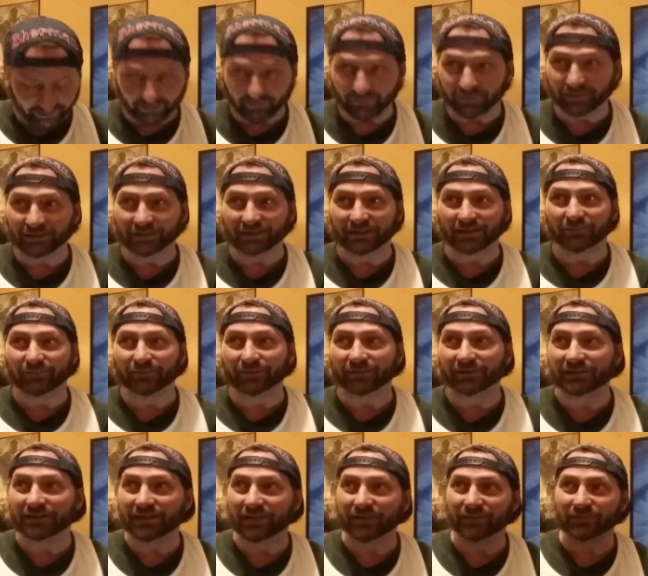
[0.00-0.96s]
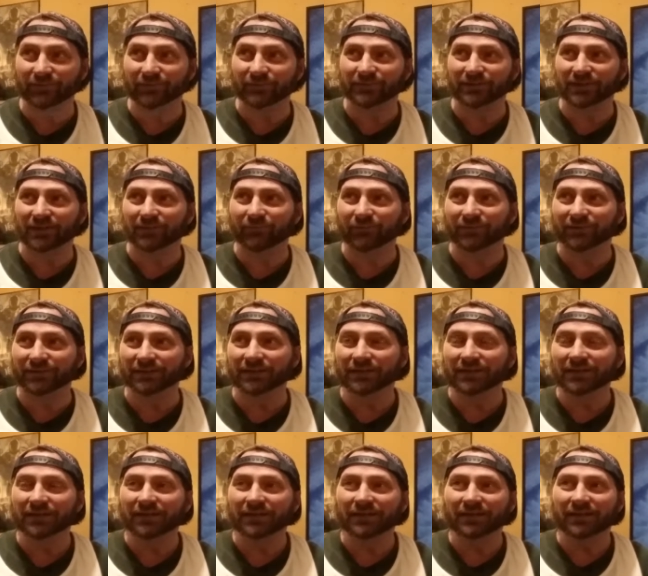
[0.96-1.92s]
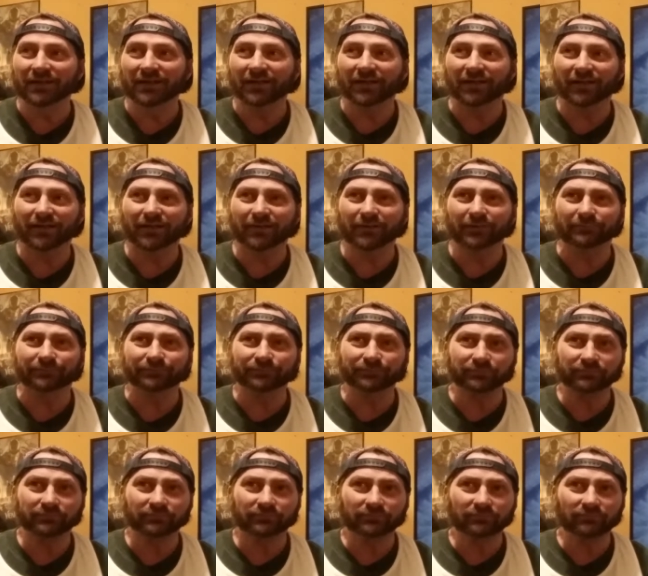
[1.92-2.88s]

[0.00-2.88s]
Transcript: Like, what is that? What his character's name was? Um,